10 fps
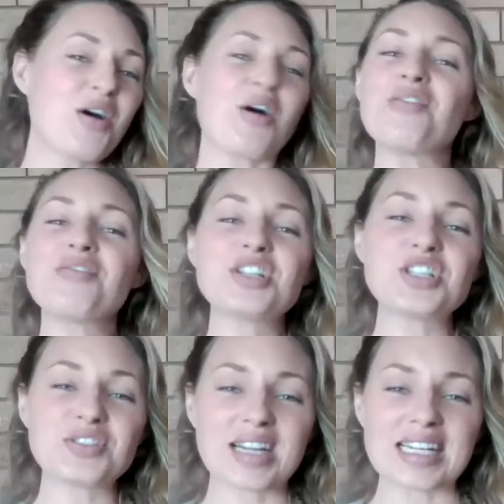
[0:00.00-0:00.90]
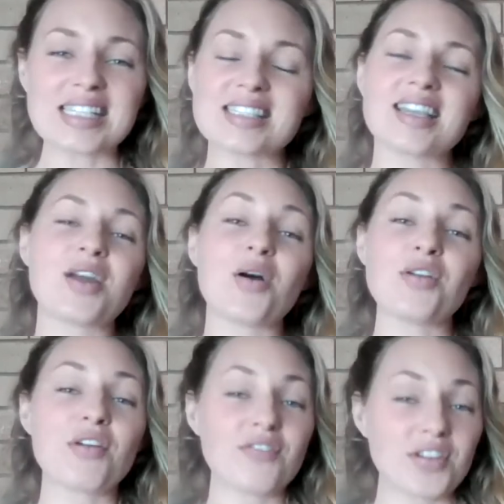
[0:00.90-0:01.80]
of retreats in
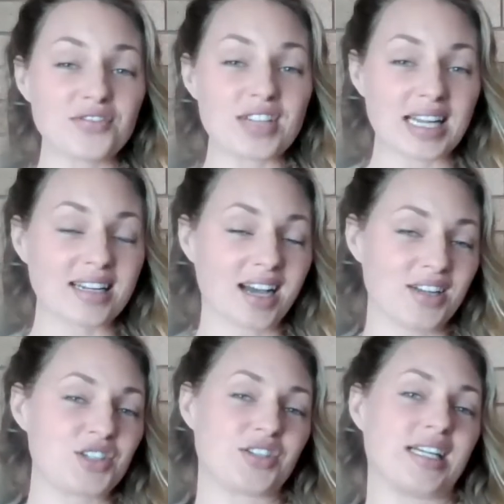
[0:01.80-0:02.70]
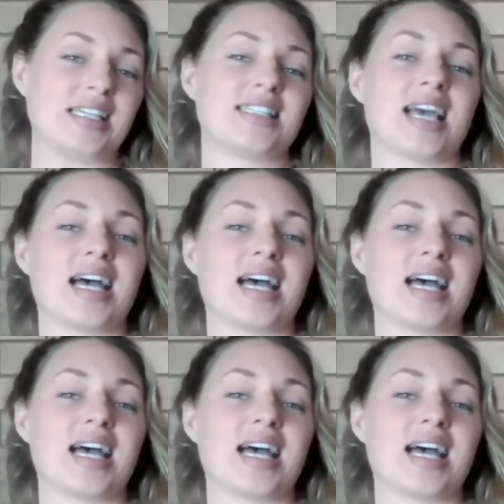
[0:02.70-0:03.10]
over 15 countries